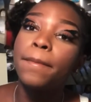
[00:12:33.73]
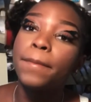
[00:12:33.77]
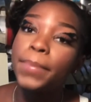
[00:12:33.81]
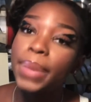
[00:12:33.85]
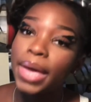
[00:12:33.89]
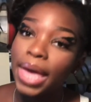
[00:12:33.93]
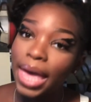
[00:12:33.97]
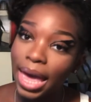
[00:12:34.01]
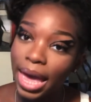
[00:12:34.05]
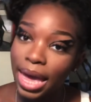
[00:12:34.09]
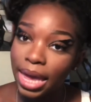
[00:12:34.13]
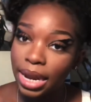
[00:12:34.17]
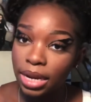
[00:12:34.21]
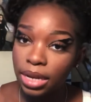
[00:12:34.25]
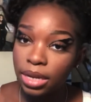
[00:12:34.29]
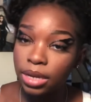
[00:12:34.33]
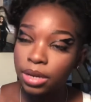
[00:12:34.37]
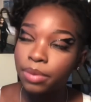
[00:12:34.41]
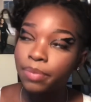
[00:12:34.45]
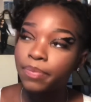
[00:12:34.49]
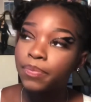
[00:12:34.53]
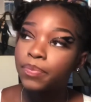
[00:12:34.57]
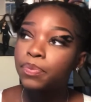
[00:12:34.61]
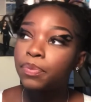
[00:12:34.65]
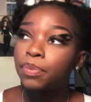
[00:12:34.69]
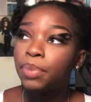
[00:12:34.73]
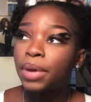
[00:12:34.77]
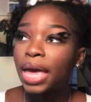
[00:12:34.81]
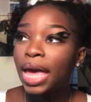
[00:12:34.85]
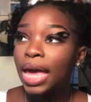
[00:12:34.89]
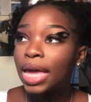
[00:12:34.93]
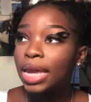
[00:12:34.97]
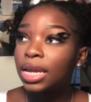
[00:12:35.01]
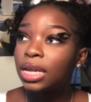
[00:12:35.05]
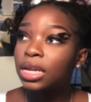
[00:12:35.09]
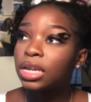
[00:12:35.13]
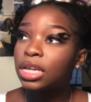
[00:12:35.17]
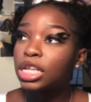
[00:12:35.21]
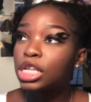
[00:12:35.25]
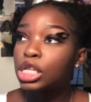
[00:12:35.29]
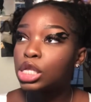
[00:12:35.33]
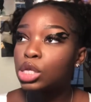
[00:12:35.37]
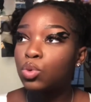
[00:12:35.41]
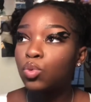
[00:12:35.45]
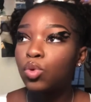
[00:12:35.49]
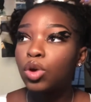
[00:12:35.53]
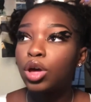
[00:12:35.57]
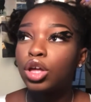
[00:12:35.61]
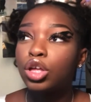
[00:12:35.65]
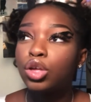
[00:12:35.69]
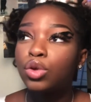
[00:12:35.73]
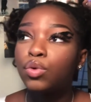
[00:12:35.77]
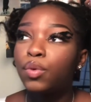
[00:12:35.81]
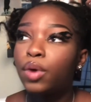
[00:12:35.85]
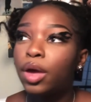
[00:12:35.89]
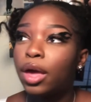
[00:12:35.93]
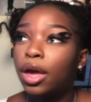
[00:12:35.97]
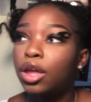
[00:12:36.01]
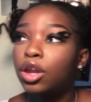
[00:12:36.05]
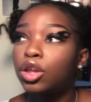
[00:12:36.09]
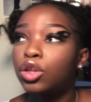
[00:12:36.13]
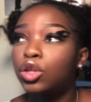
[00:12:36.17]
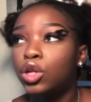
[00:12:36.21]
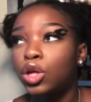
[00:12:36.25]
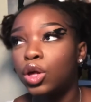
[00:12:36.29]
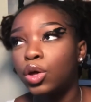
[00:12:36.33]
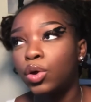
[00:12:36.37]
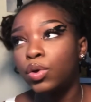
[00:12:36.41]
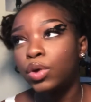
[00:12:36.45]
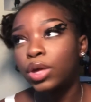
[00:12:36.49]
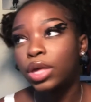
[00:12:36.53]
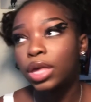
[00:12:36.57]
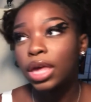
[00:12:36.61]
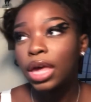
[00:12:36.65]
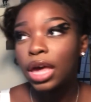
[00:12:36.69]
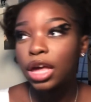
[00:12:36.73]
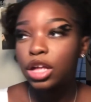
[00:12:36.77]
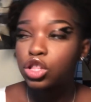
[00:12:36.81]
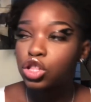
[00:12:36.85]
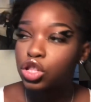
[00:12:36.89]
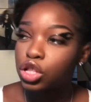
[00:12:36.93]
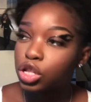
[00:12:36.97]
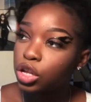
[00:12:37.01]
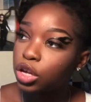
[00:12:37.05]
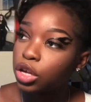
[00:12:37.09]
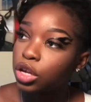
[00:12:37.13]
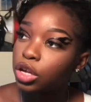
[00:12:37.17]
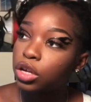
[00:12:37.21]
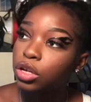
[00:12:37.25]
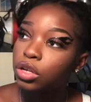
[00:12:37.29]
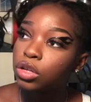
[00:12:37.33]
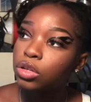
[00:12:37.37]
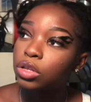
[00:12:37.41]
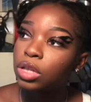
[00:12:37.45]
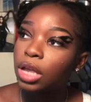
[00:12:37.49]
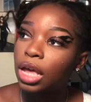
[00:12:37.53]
padding. Padding is where you handle your cashier,